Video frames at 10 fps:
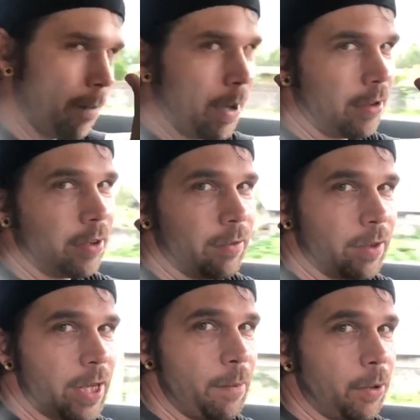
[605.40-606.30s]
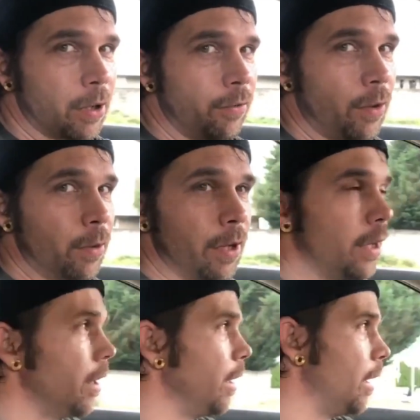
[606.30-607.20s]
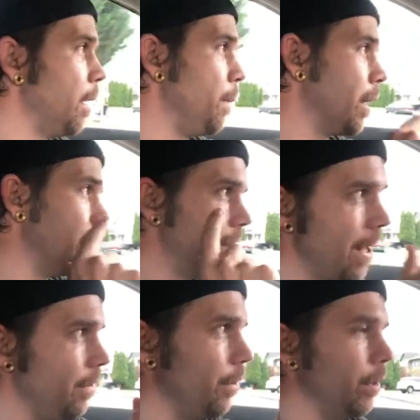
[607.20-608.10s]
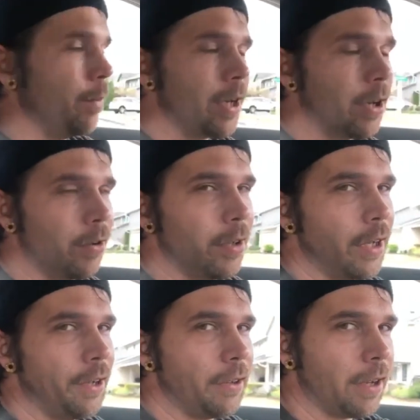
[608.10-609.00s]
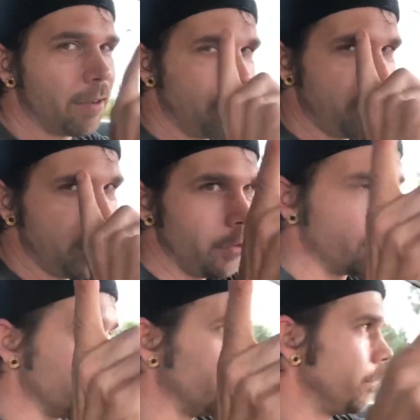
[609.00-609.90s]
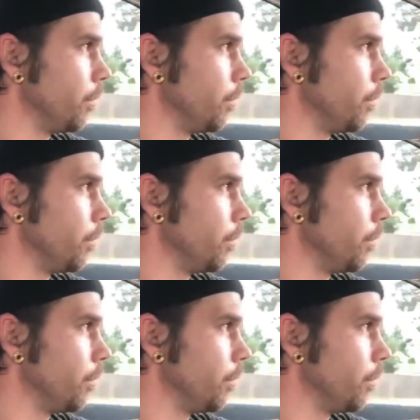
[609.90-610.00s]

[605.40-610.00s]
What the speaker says: stay positive. Keep looking forward because that is the only way to go. Until next time, peace.